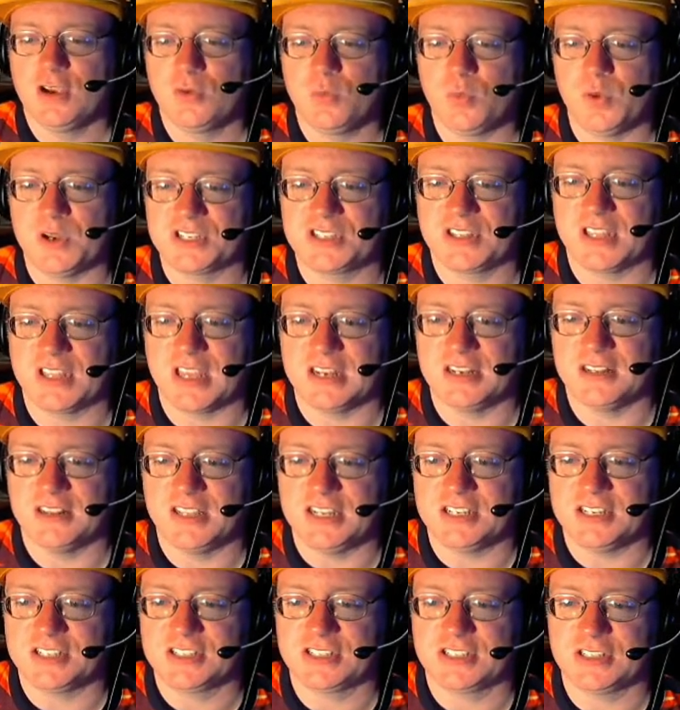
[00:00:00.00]
which then
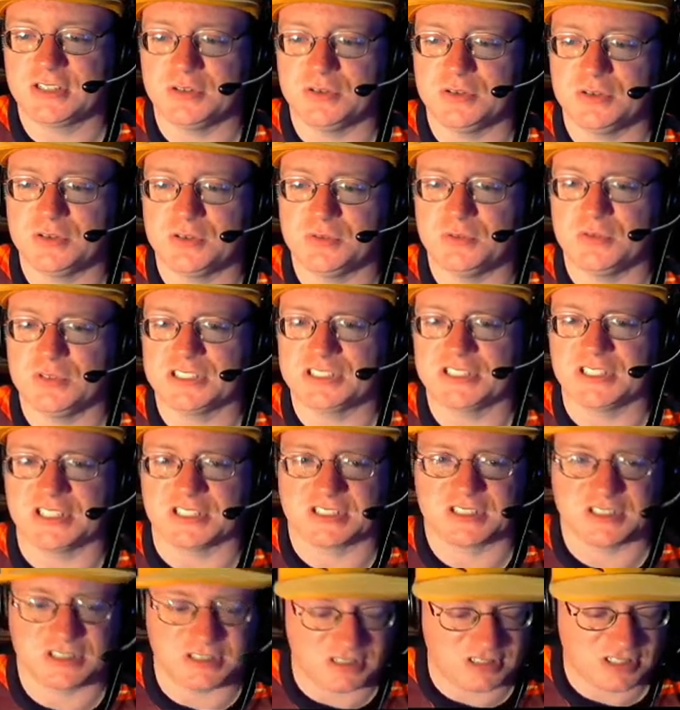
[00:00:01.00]
leads to, is it
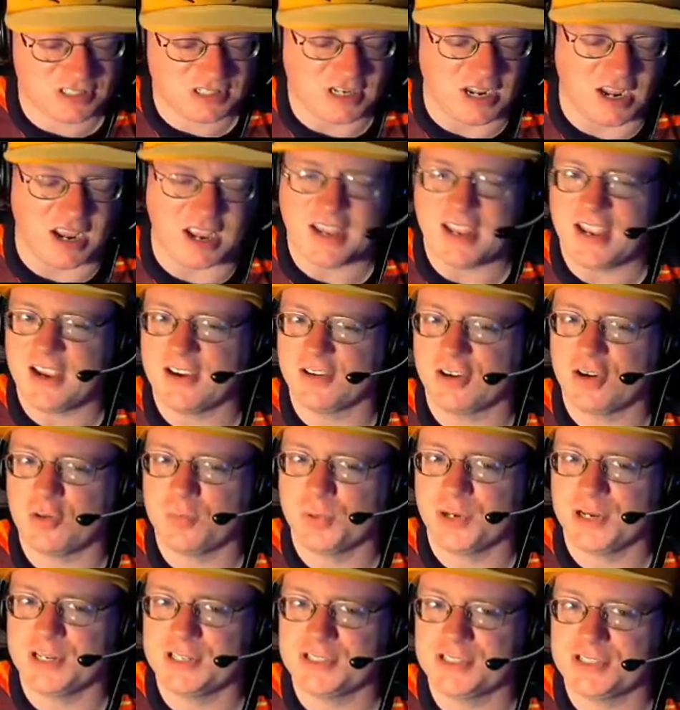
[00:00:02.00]
Sky Arrow
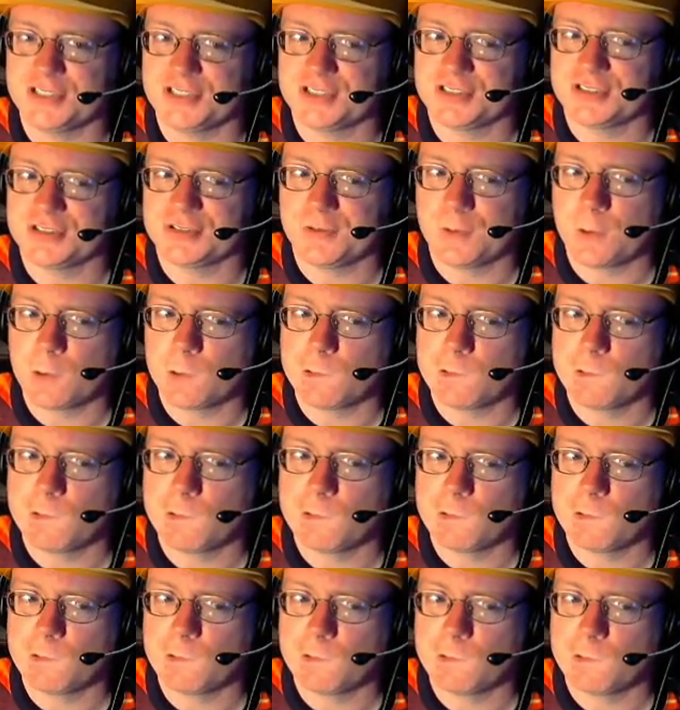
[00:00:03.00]
Bridge?
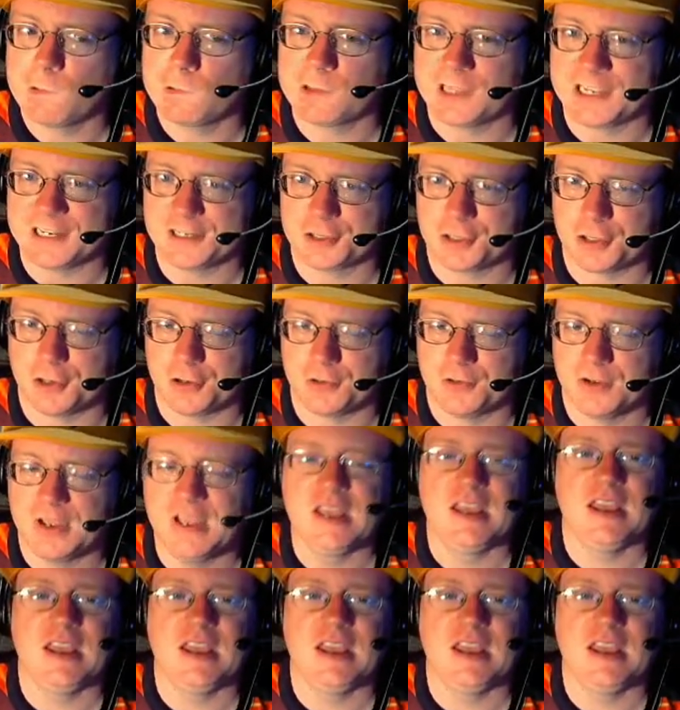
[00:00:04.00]
I think so.